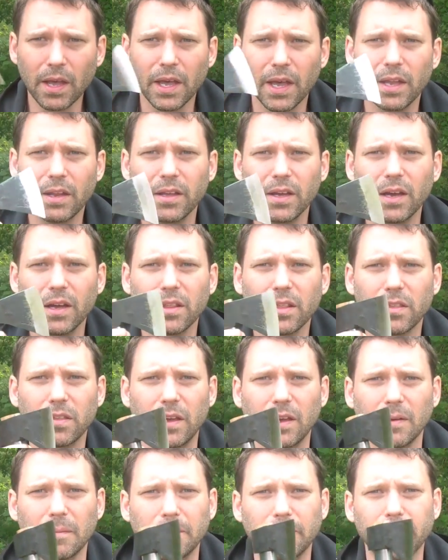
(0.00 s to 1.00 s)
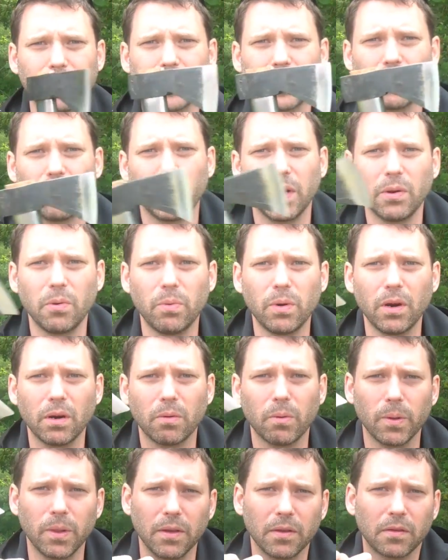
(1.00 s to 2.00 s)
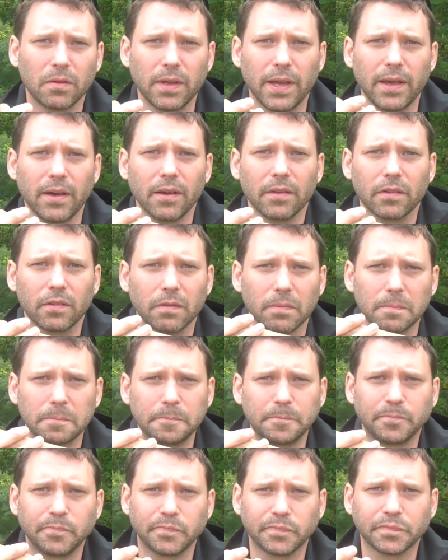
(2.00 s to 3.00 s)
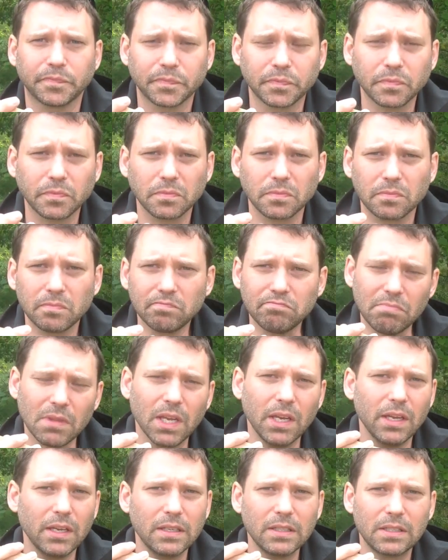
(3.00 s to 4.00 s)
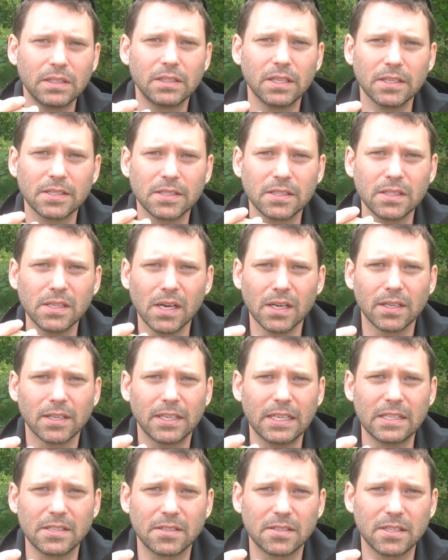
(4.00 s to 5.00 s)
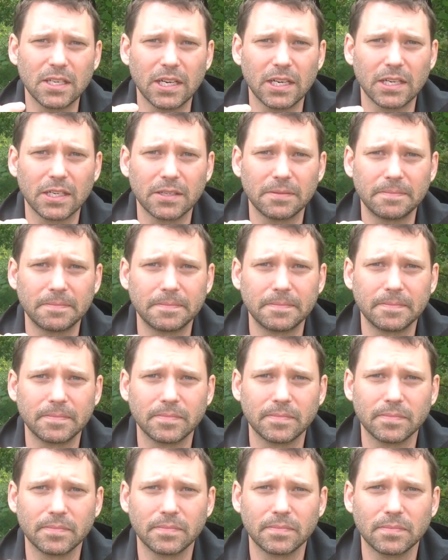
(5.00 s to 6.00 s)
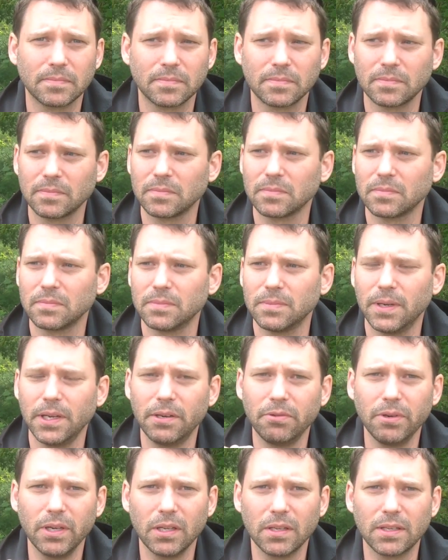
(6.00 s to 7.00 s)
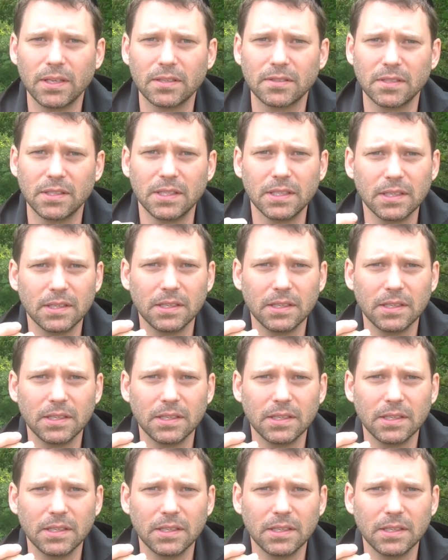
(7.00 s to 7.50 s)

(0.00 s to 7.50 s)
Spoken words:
And the other thing, when you work with this axe, it does not get stuck. It really doesn't.